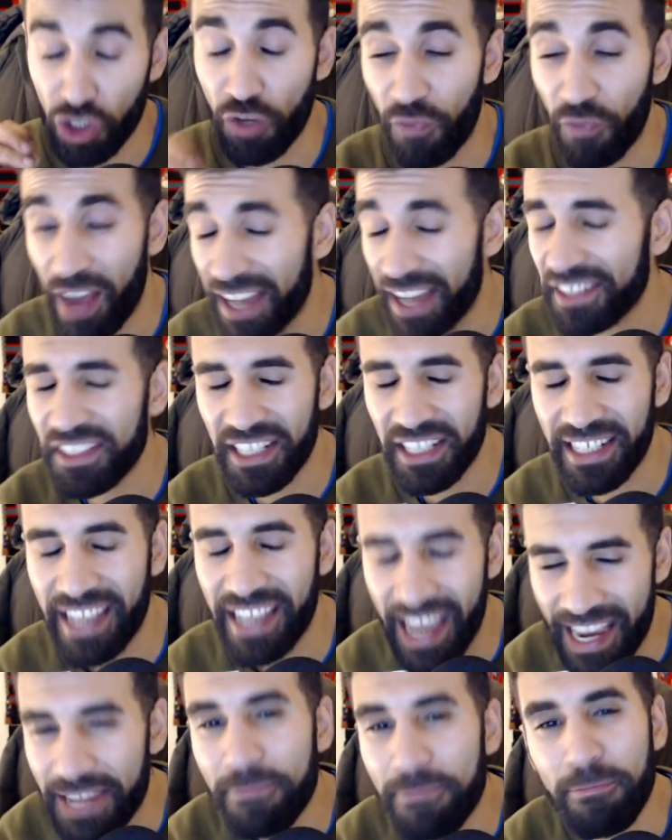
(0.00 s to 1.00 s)
You've had
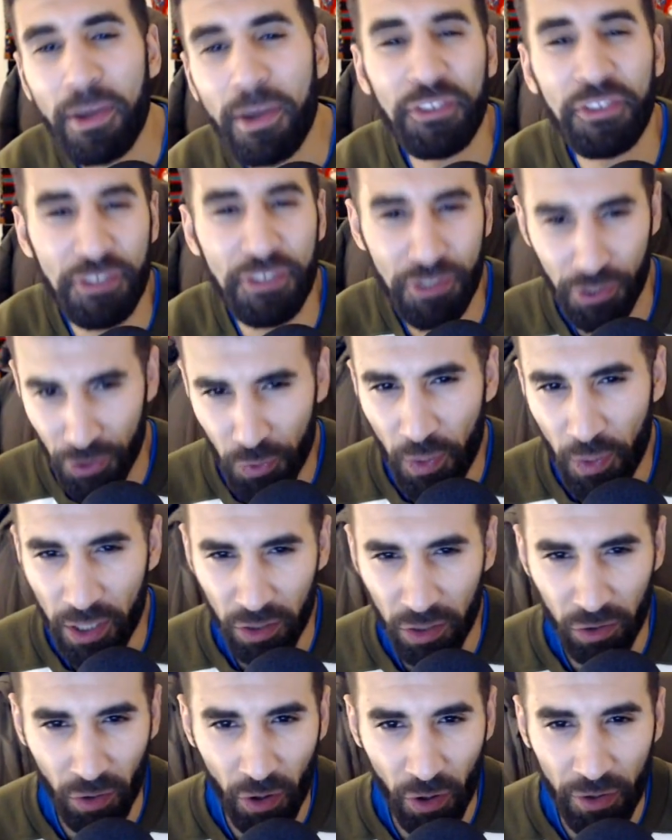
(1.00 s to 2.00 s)
nearly eight months as
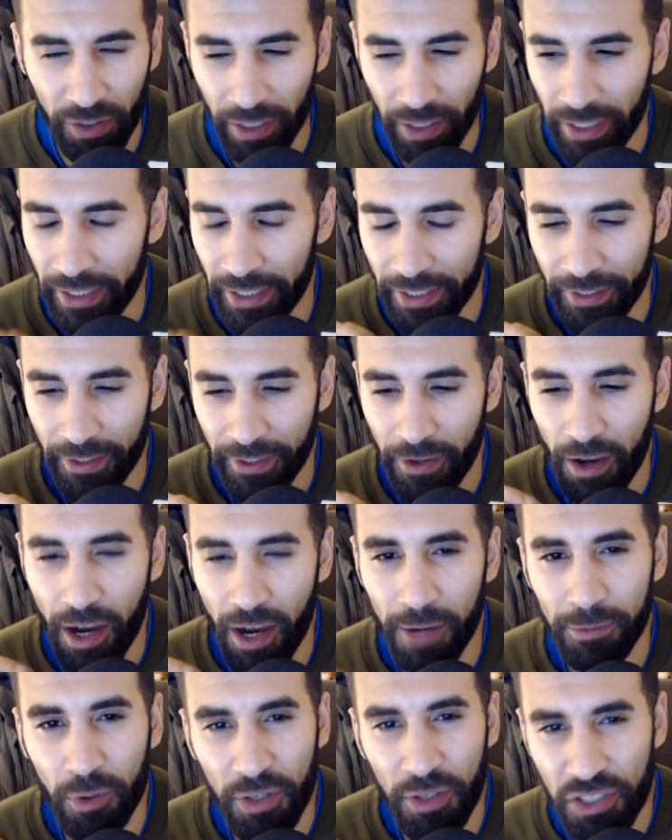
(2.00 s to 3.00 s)
well, right?
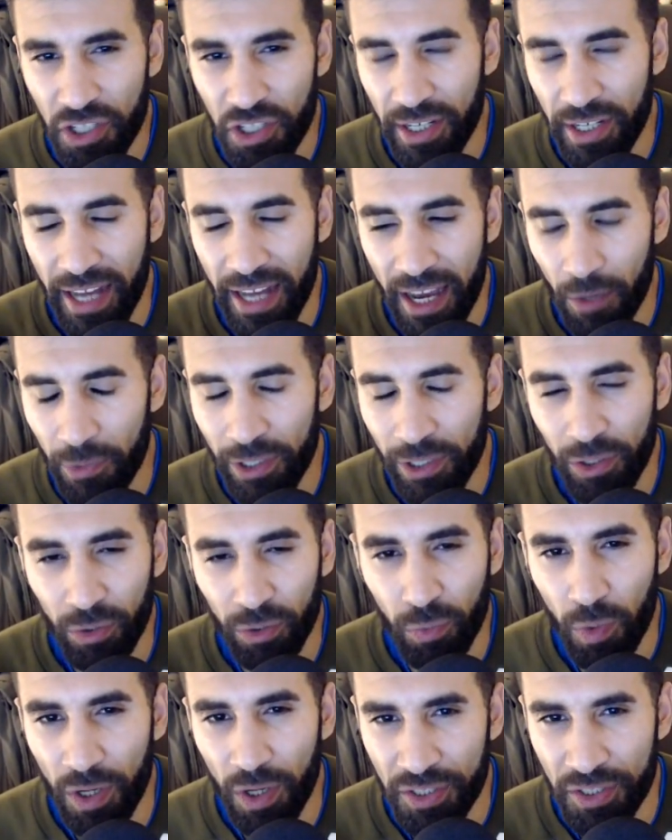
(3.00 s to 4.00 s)
I'm questioning how we
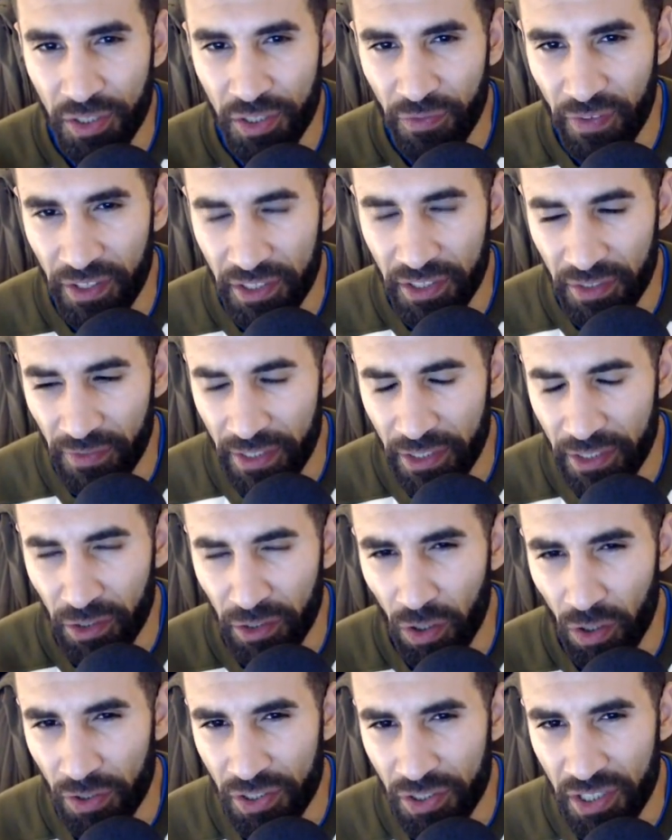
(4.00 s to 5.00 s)
look worse defensively
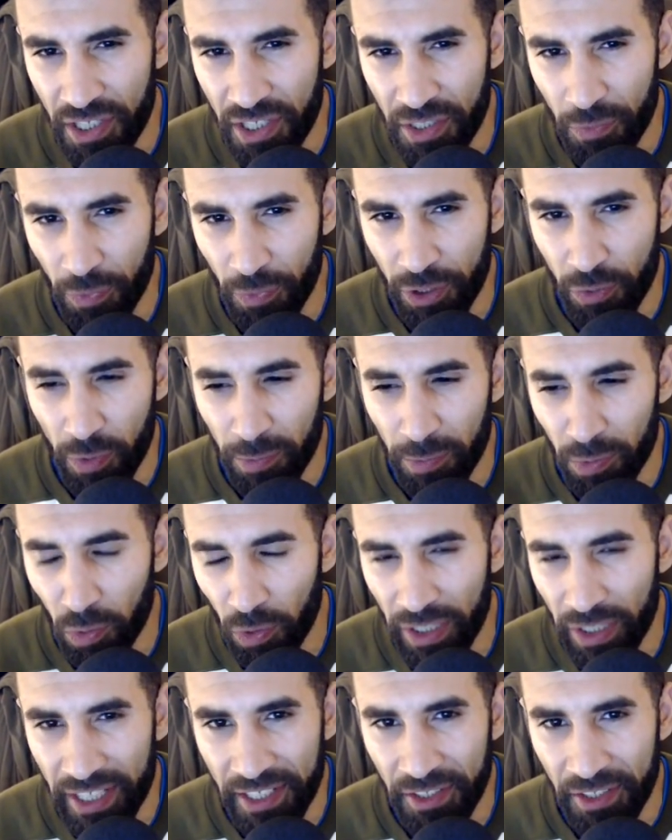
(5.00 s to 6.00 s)
than last season when you were
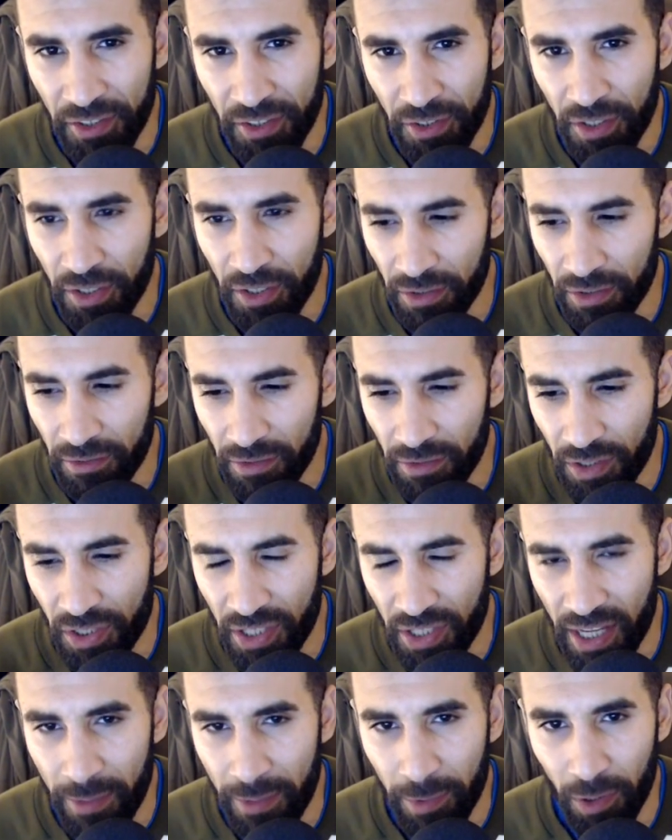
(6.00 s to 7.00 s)
brought in to
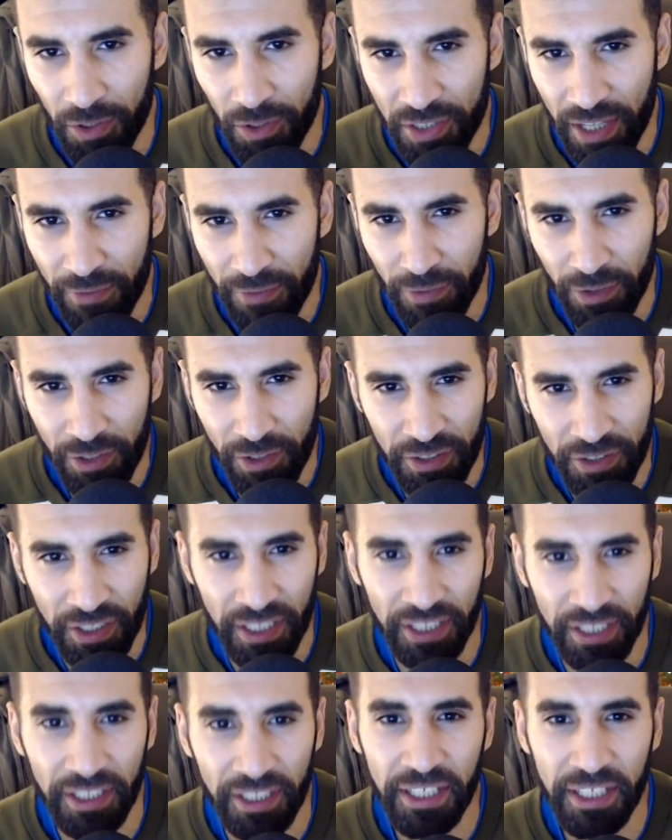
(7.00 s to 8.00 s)
stabilise that very
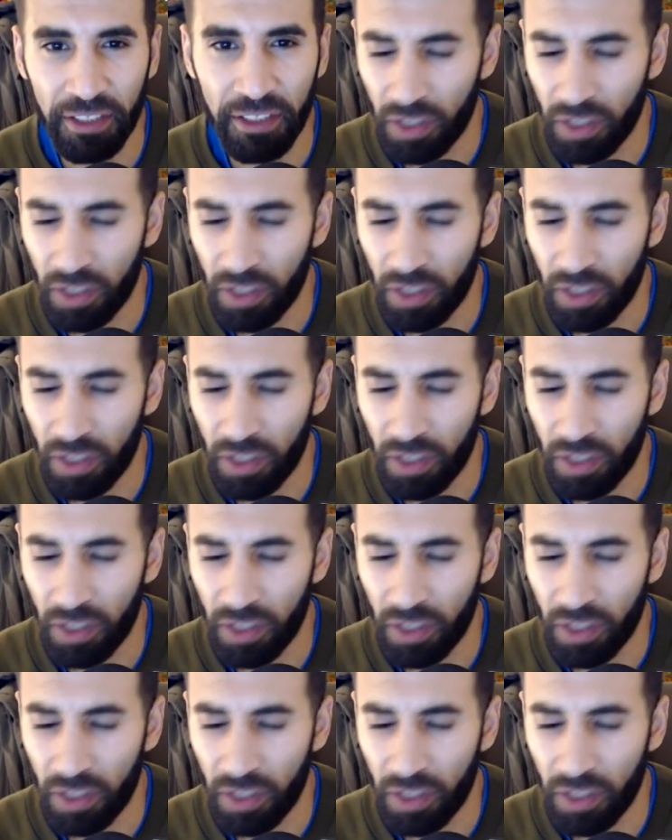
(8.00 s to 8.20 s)
thing.